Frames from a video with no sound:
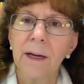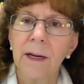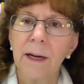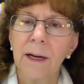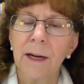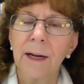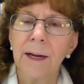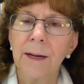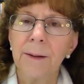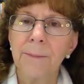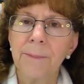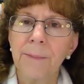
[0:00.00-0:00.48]

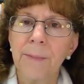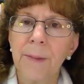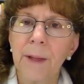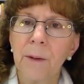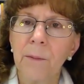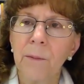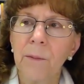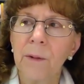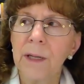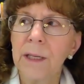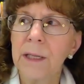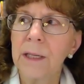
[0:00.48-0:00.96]
Um,
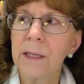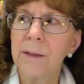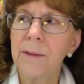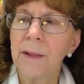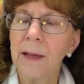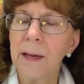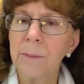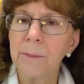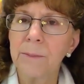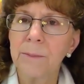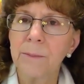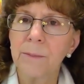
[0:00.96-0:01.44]
and when
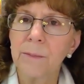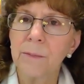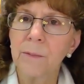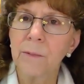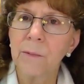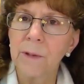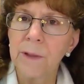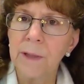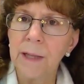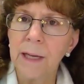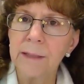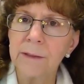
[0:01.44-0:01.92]
that
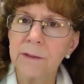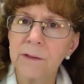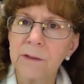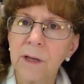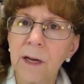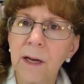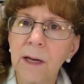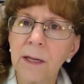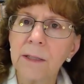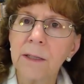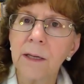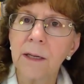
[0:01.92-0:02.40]
when that
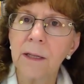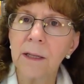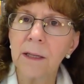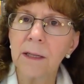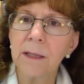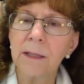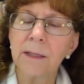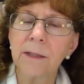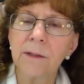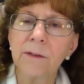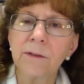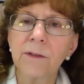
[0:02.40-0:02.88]

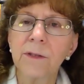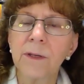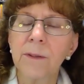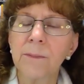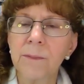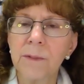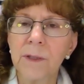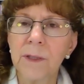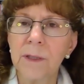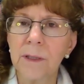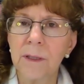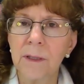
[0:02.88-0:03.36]
tunnel is
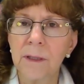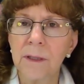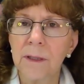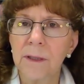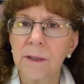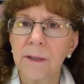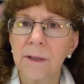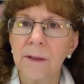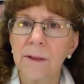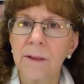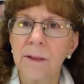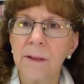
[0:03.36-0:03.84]
empty,
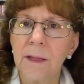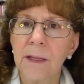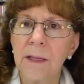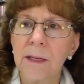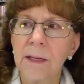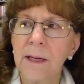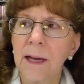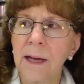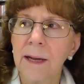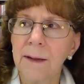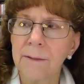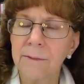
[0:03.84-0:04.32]

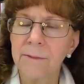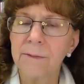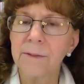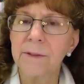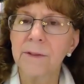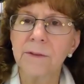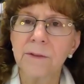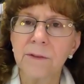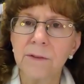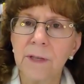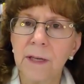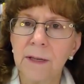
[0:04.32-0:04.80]
then I
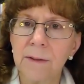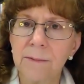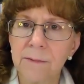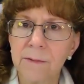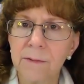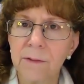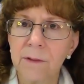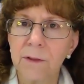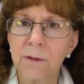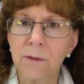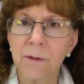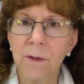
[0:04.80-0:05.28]
feel
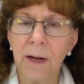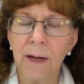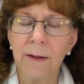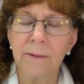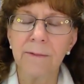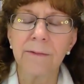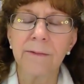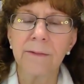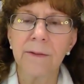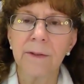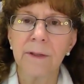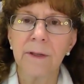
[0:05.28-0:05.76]
safe to drive.